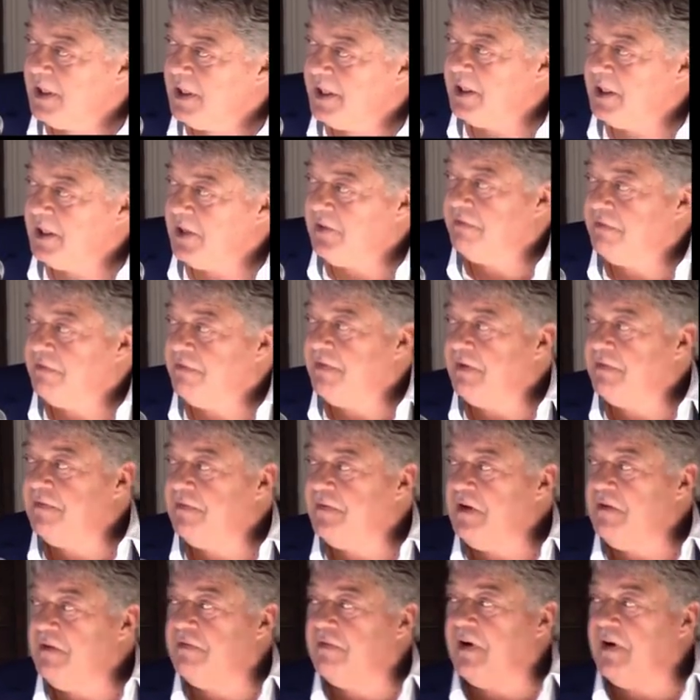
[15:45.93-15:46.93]
another
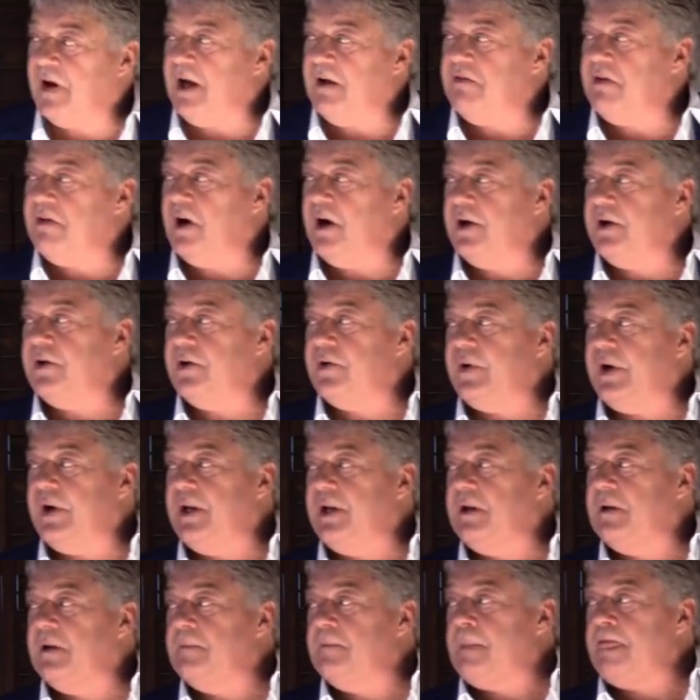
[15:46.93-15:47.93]

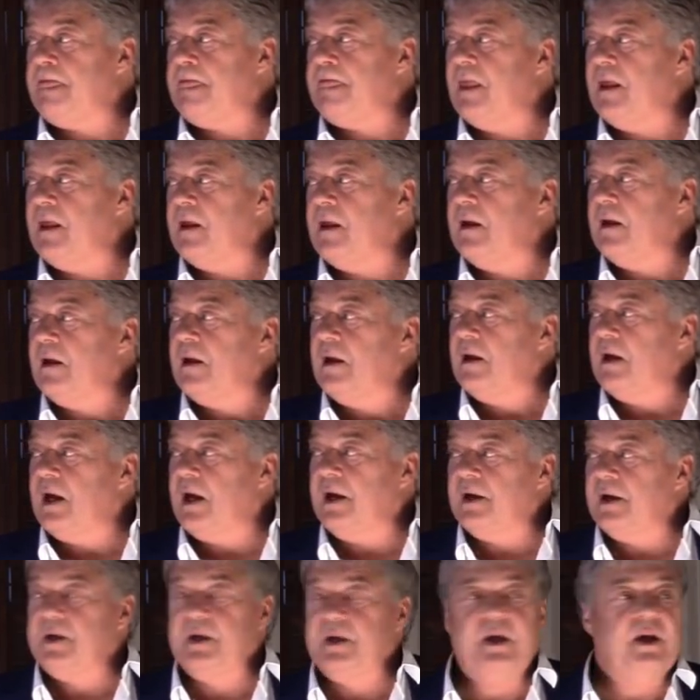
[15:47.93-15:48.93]
5,500
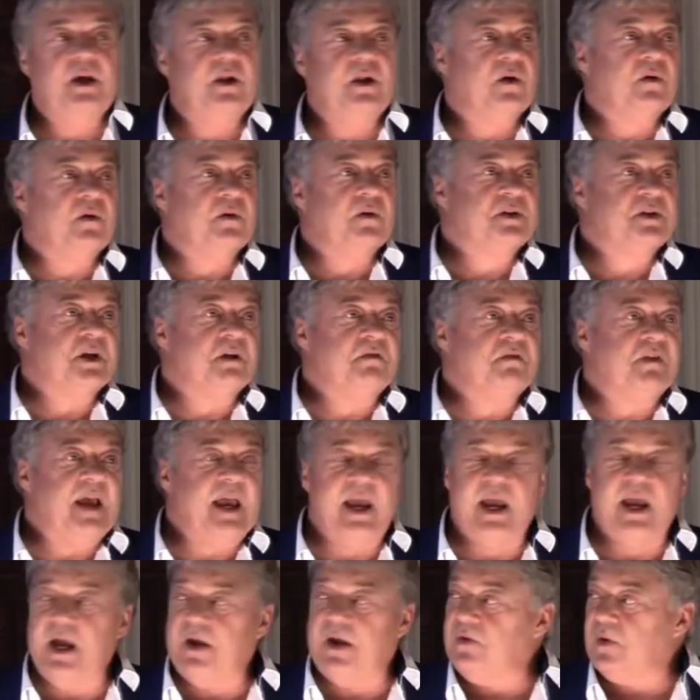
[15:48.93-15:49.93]
kilos of
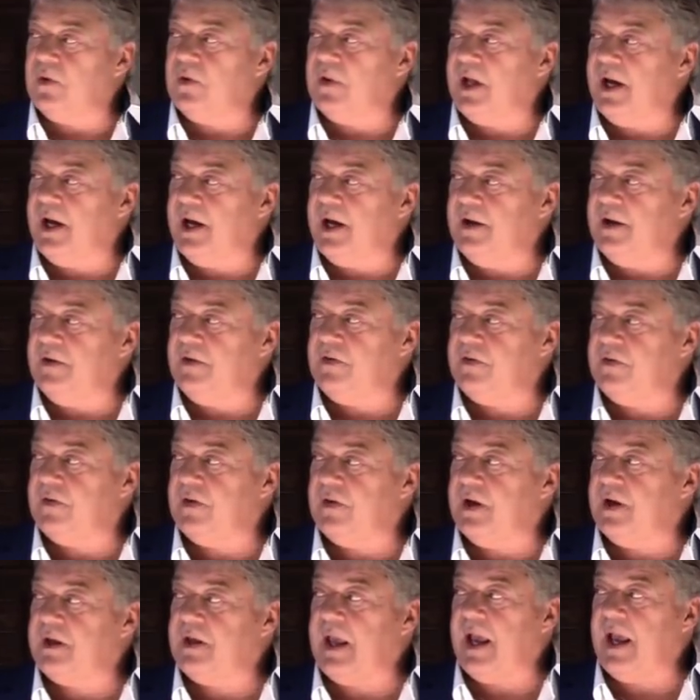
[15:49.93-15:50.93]
annualized
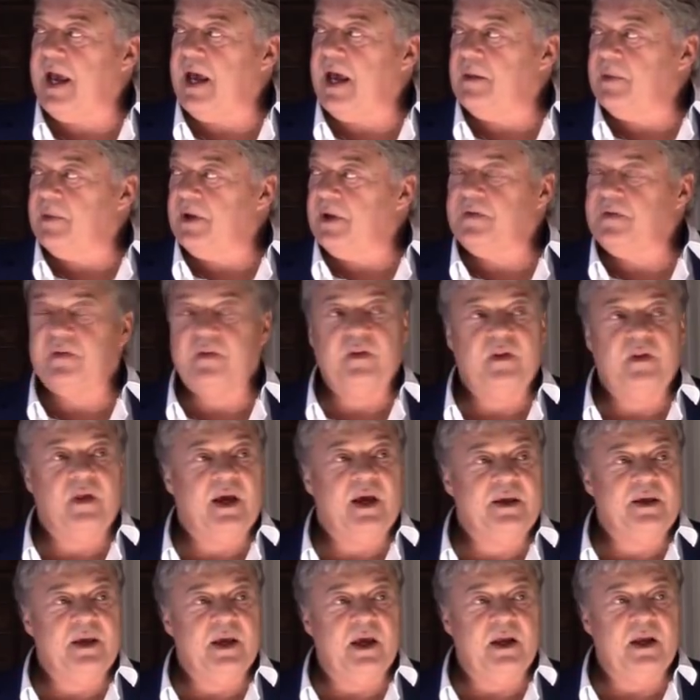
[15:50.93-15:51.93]
cannabis,
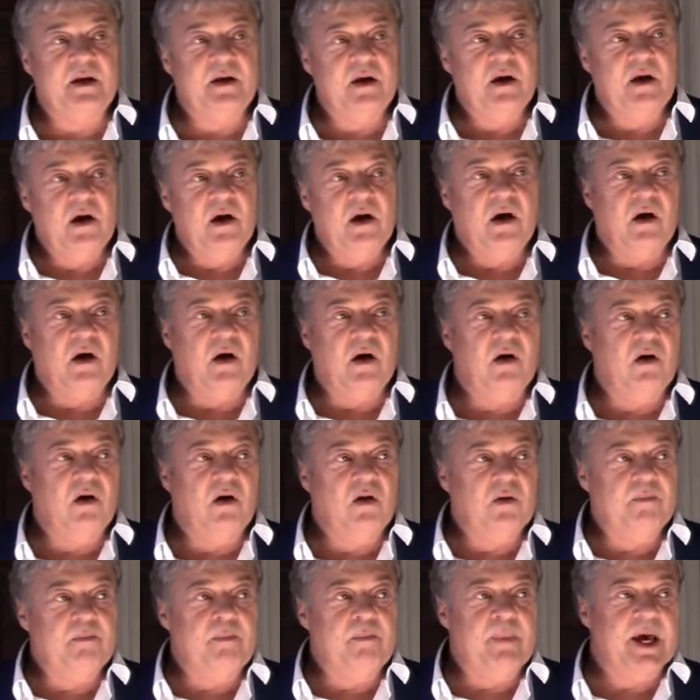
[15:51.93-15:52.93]
again,
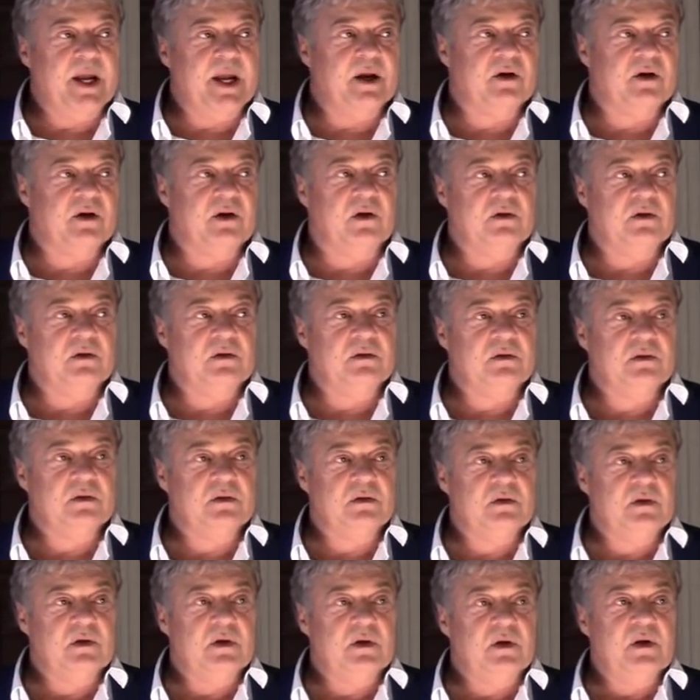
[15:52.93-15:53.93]
all medical.
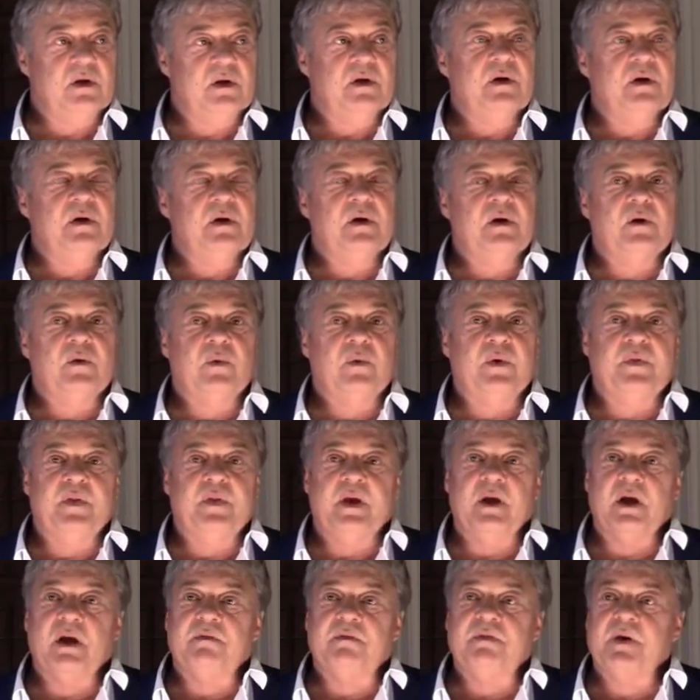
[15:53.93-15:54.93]
One
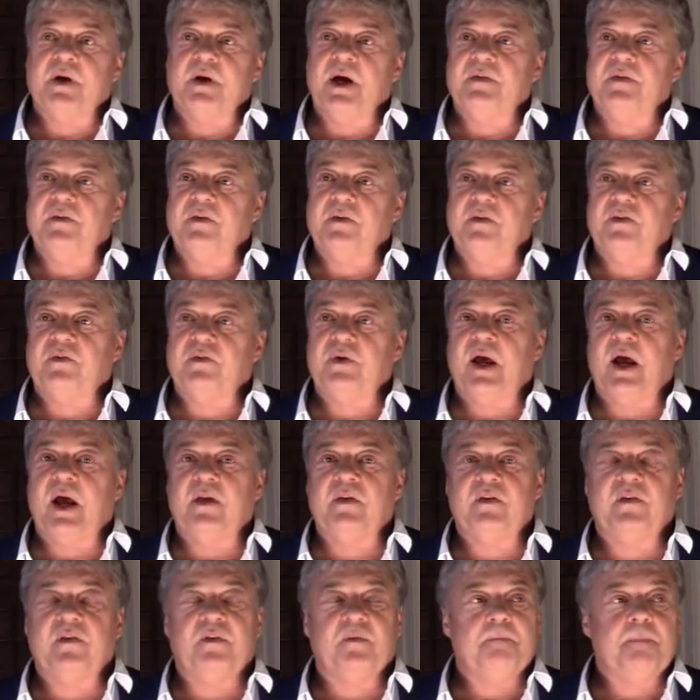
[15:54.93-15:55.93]
thing I forgot to
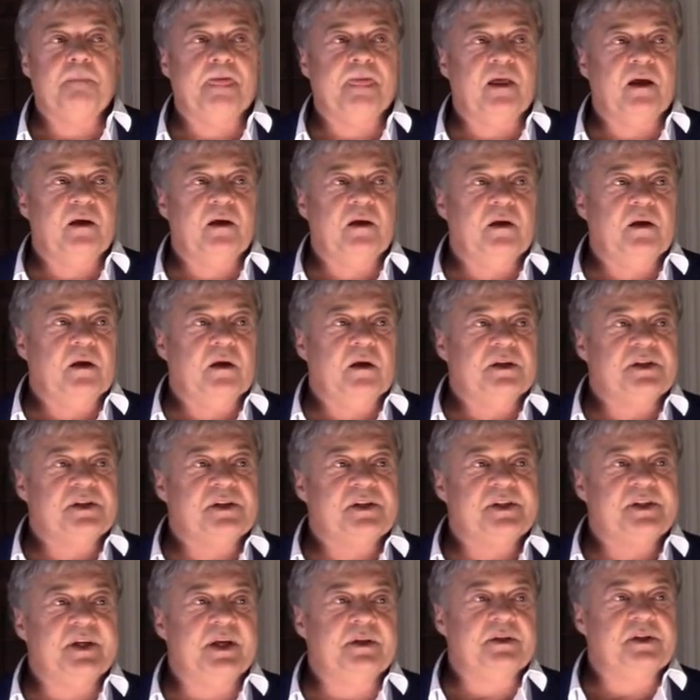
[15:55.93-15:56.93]
stress,
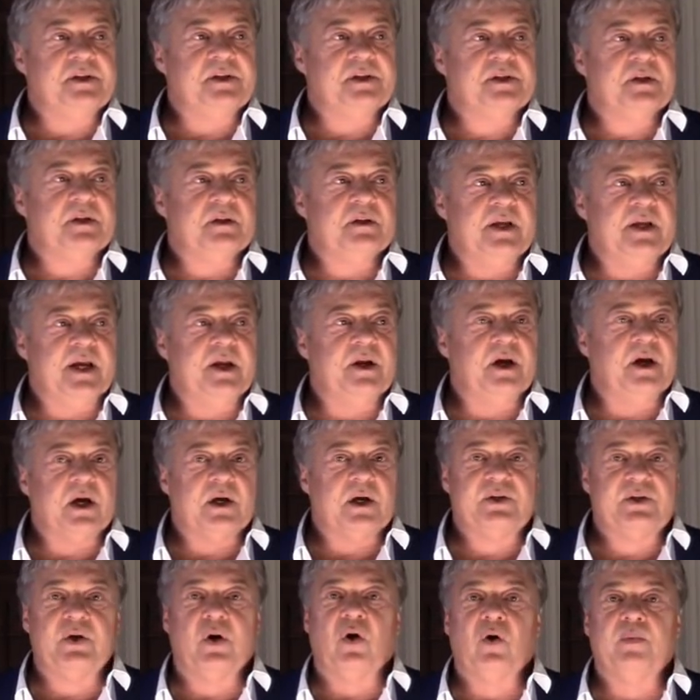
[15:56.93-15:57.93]
since late
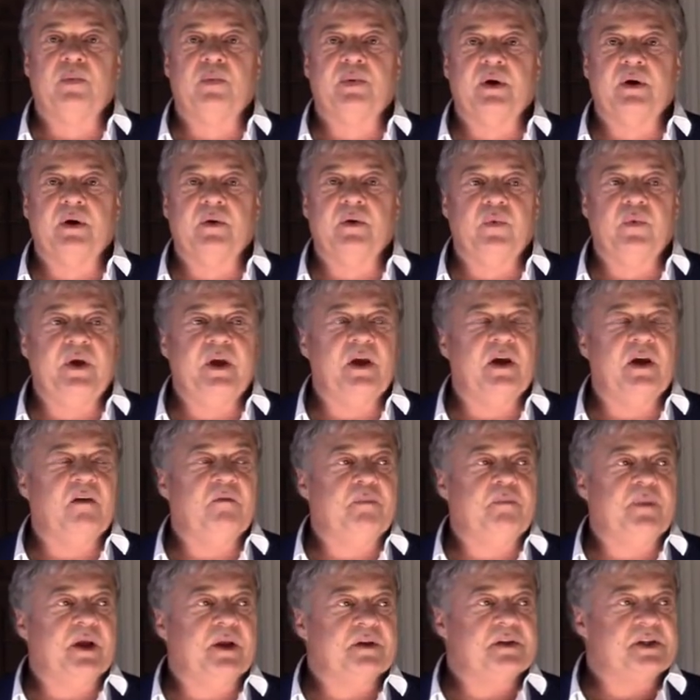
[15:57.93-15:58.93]
October, we
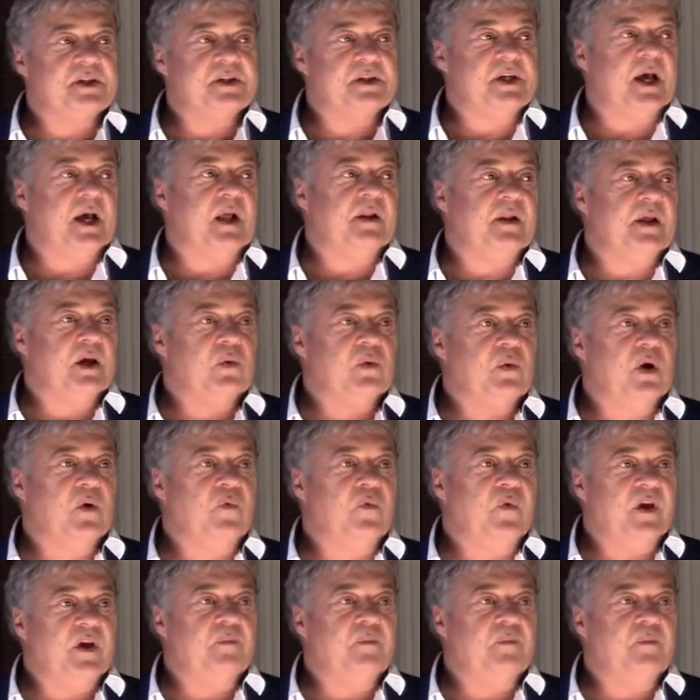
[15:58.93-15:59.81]
have been selling what